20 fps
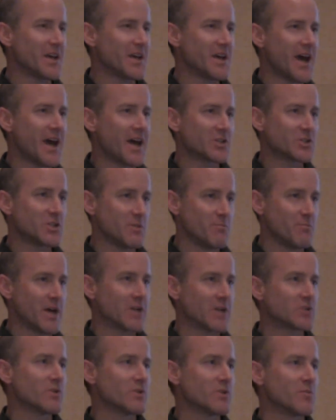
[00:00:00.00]
Actually
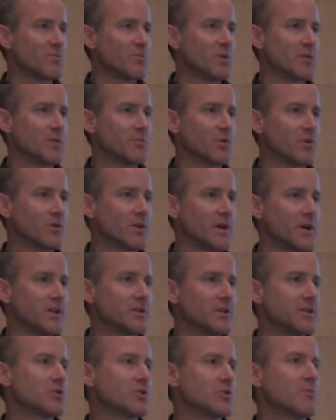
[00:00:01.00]
measuring people
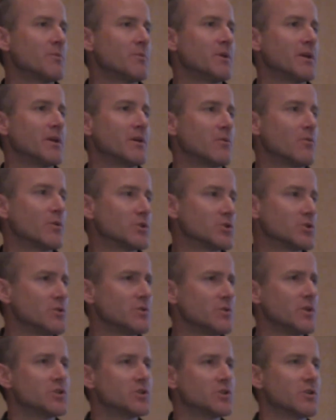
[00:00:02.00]
and determining what
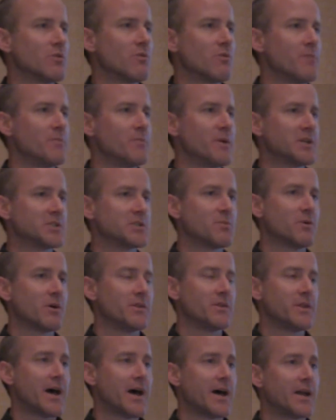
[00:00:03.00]
shoe they should go on based
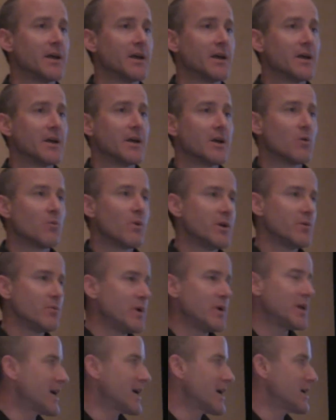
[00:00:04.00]
upon that, when
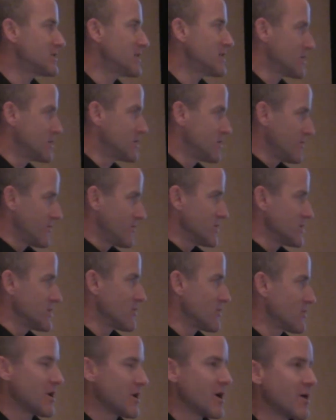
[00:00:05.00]
we can't take two
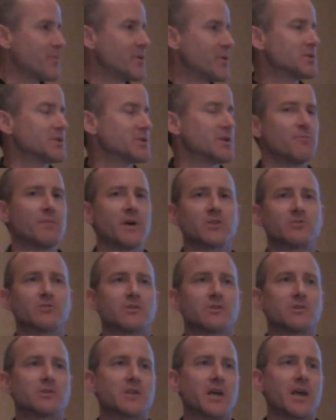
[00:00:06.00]
physiotherapists and measure
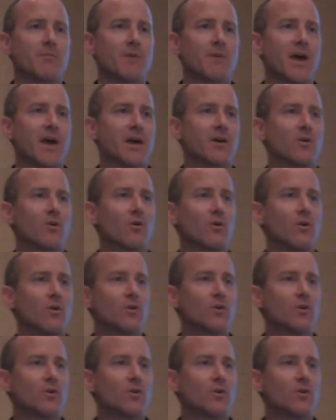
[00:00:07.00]
the same angle